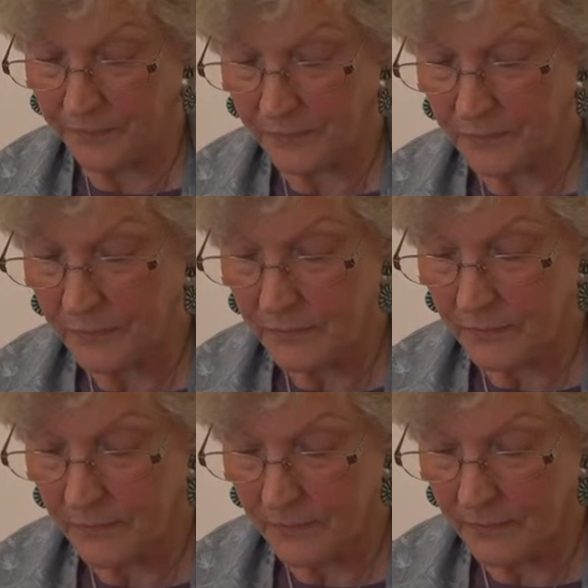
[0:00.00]

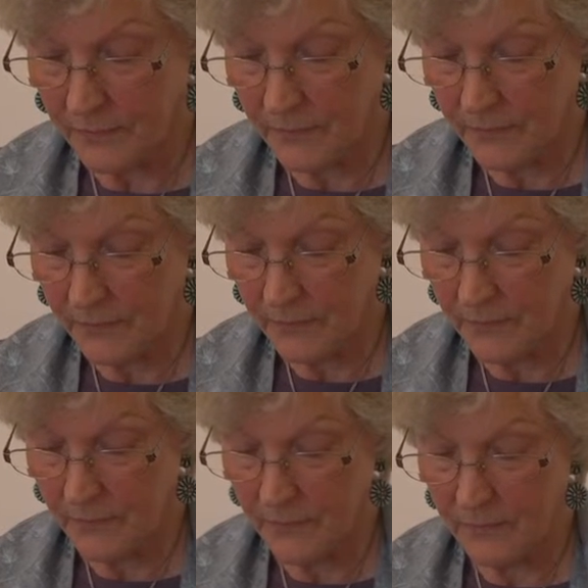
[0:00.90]

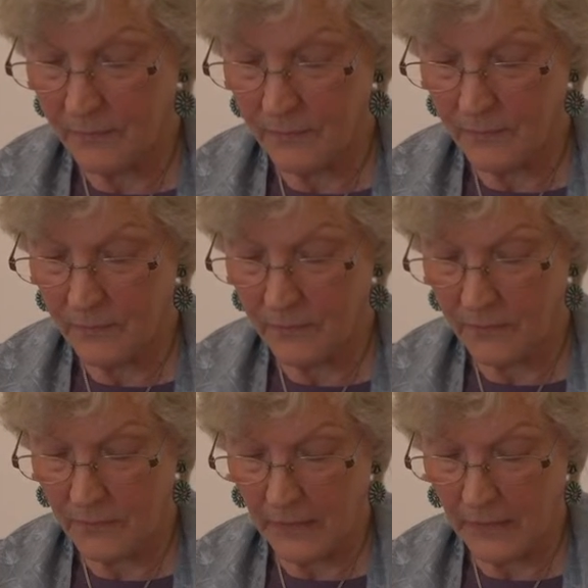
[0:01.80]
No one is speaking in this clip.